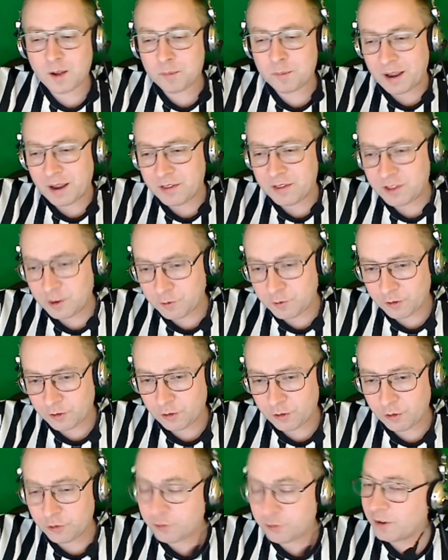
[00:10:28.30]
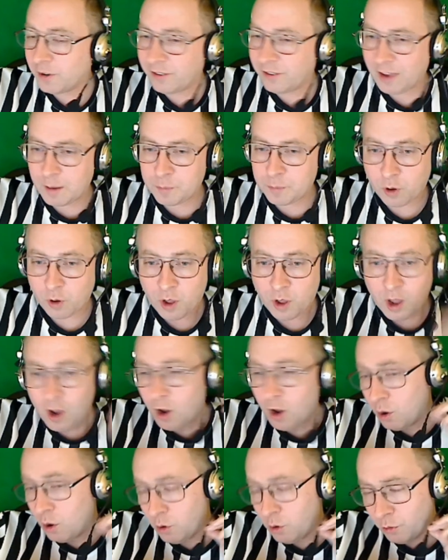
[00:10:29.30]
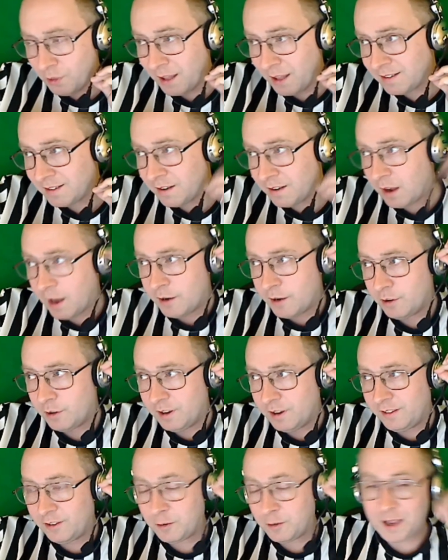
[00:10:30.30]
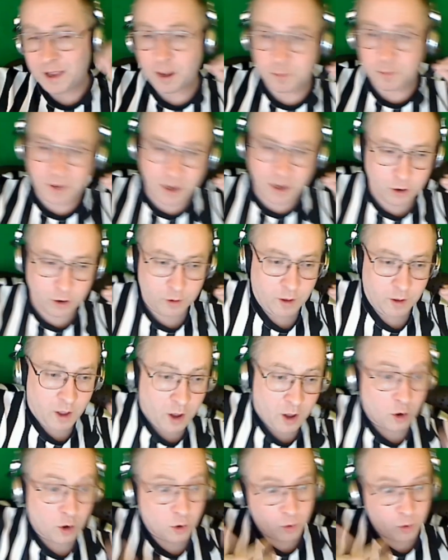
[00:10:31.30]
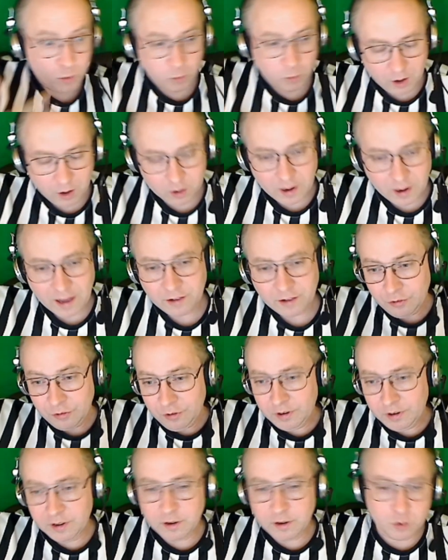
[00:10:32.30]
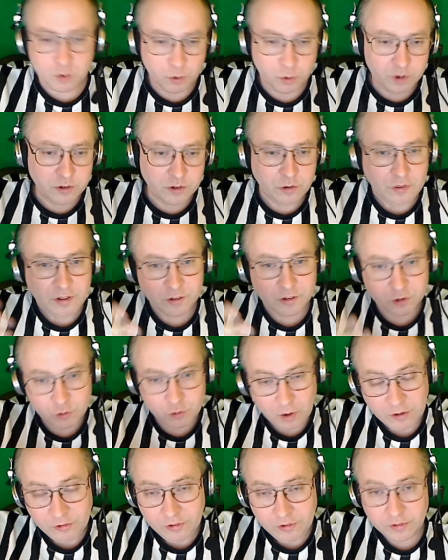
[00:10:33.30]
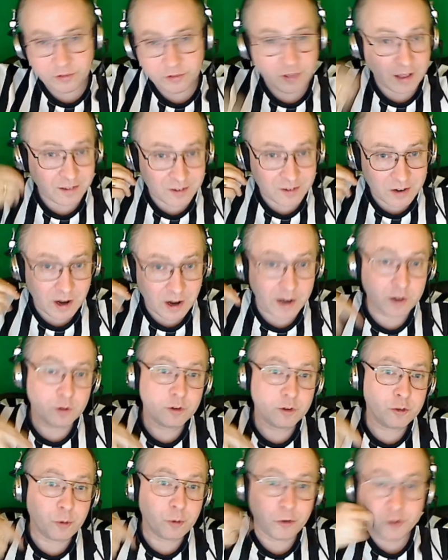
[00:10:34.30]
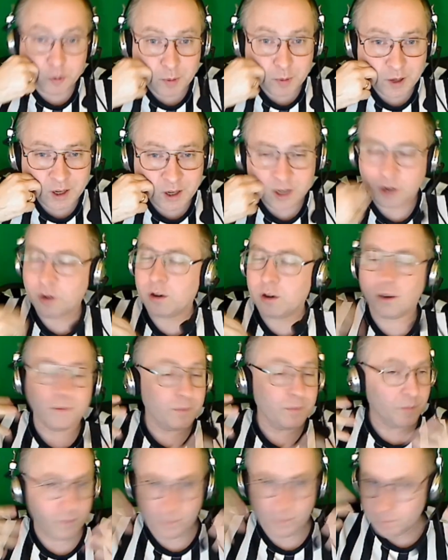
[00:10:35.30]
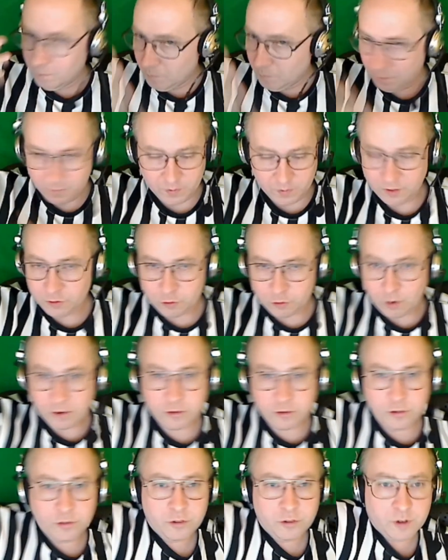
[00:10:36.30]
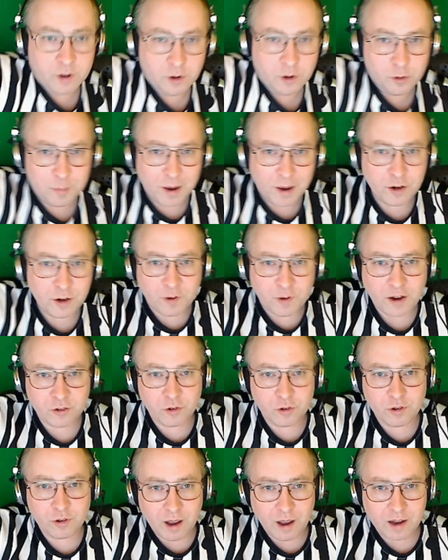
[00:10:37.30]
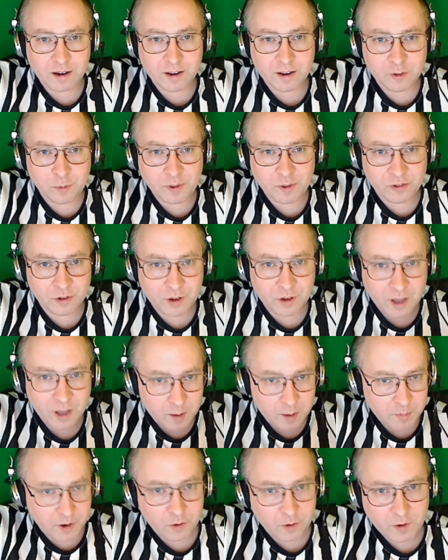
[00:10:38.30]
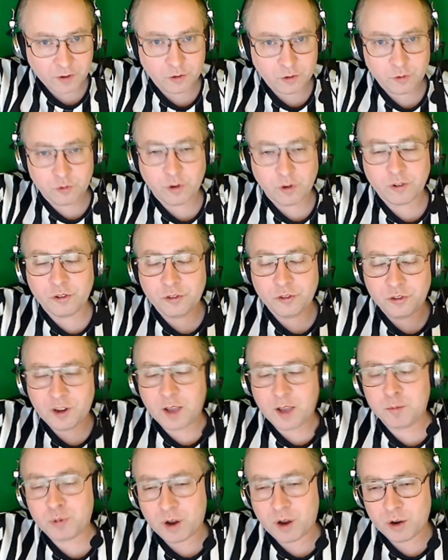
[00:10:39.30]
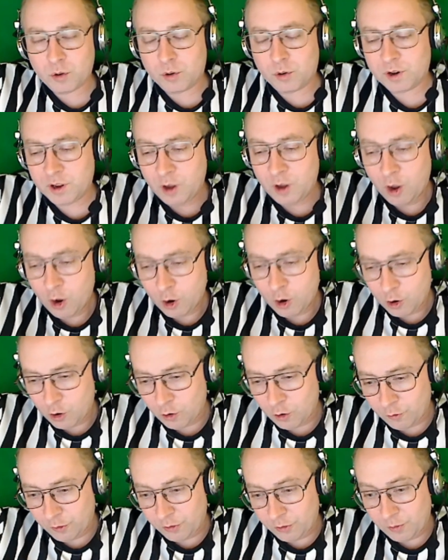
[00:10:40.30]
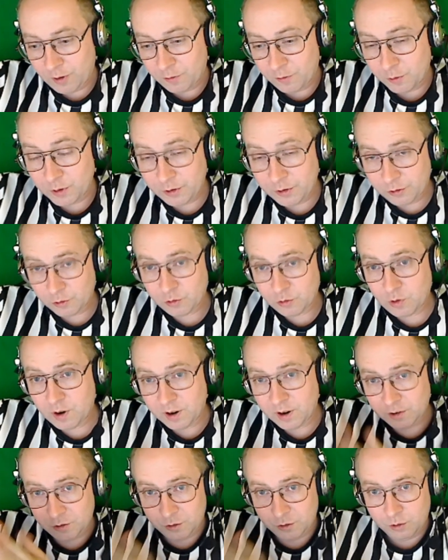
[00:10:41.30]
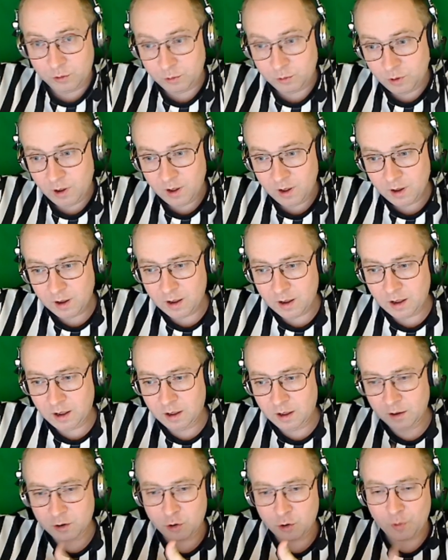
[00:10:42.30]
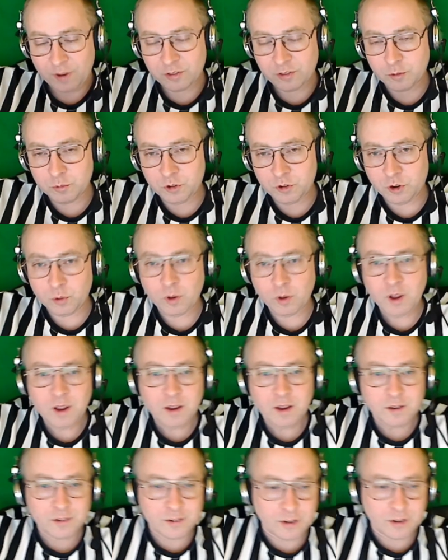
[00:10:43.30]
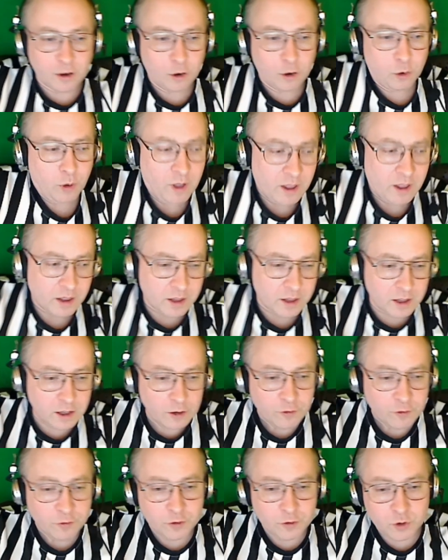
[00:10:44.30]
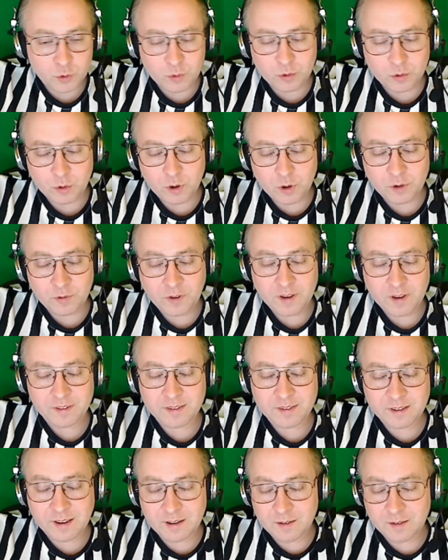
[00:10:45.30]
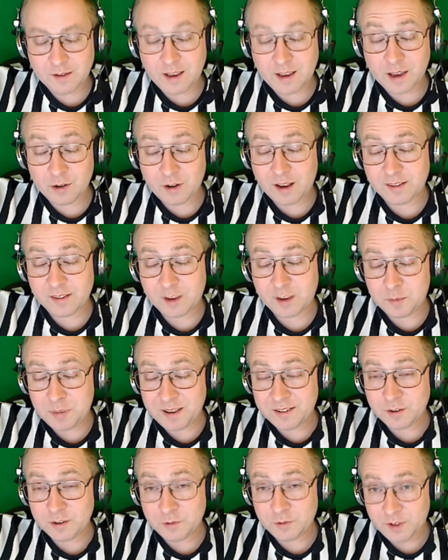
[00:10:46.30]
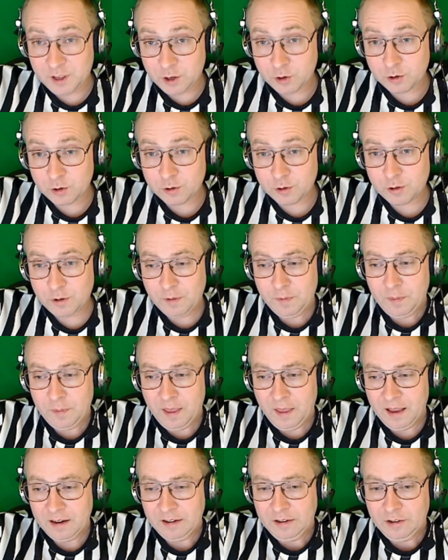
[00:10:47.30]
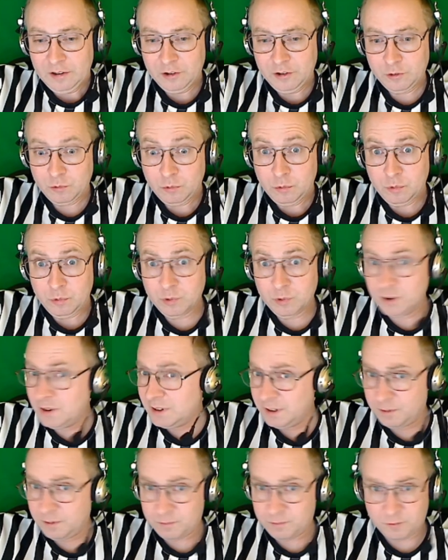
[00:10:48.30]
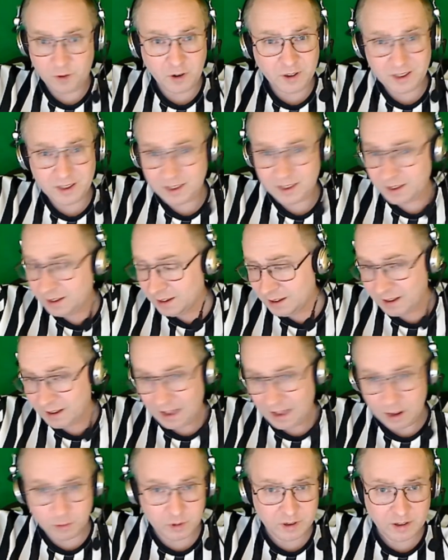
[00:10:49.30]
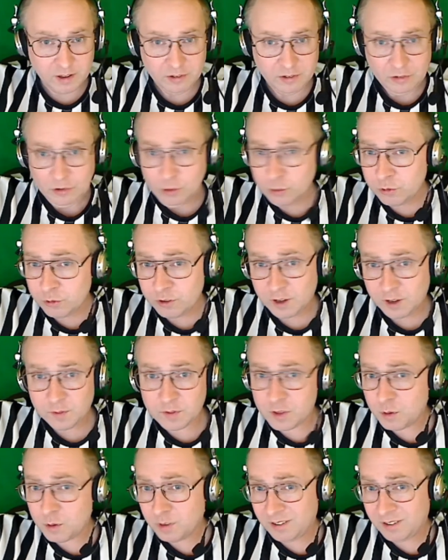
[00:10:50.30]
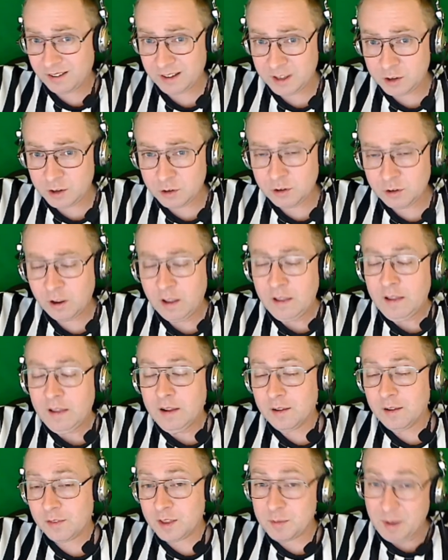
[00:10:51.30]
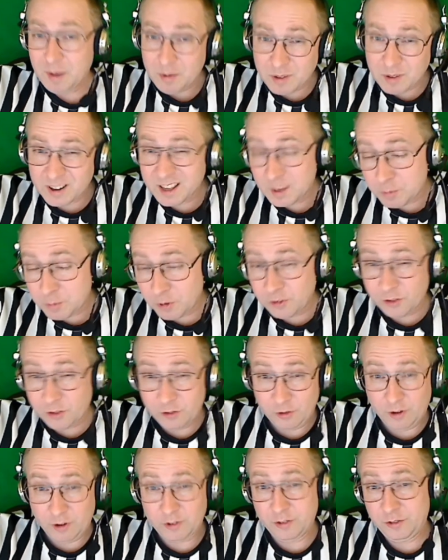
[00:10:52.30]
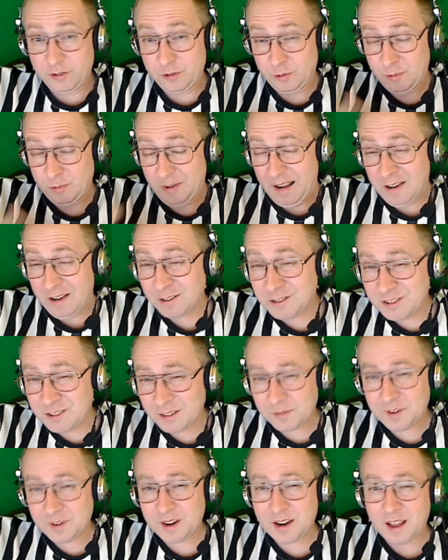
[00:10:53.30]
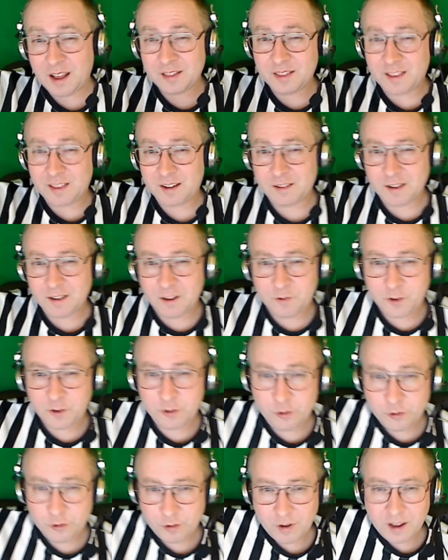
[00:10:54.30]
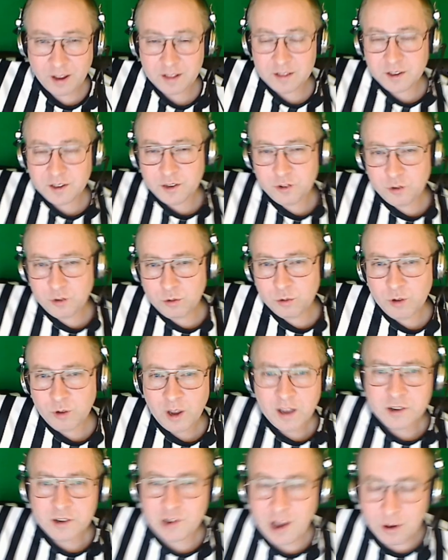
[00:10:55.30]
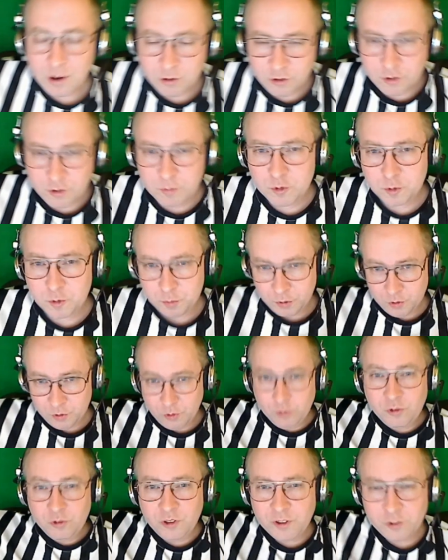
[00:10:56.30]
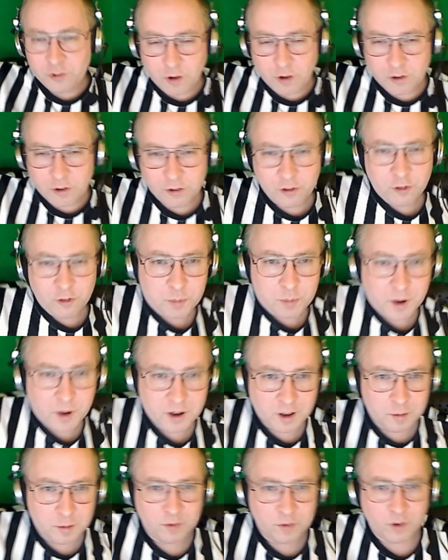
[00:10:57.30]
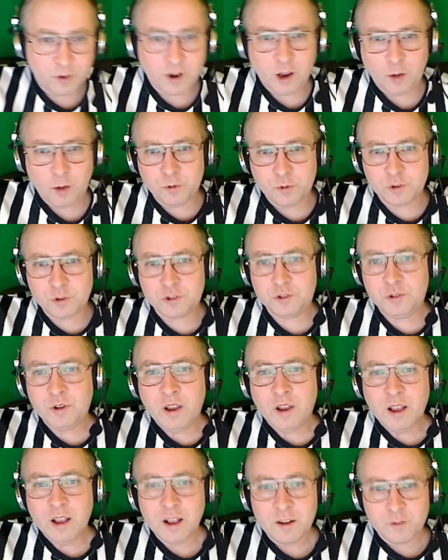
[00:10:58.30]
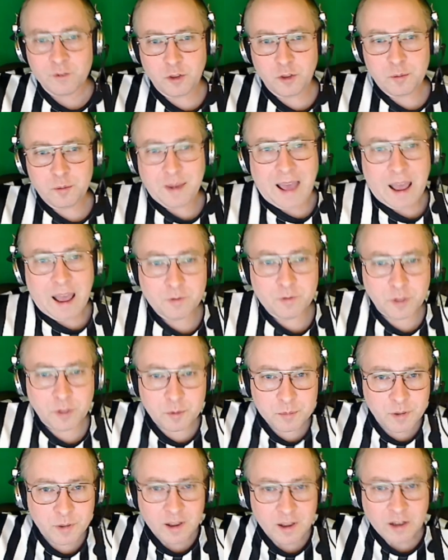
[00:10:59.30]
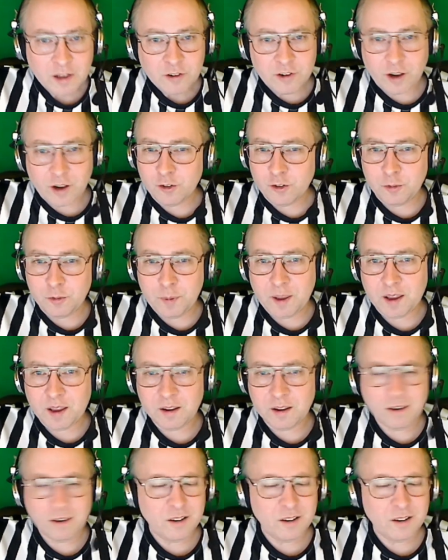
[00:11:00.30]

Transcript: by the officials. For example, oh, that slider needs to be up here. Well, actually, according to the instructions, that slider is supposed to be here. The instructions, the manufacturer guidelines, basically, manufacturer instructions take priority over what the referees are trying to correct them to. So if a skater has a piece of gear that is really funky in how it gets used, even though it's legal, they might want to keep those instructions around. I mean, not that officials are likely to challenge them to produce the instructions, but it can be very helpful for them to have them. Generally speaking,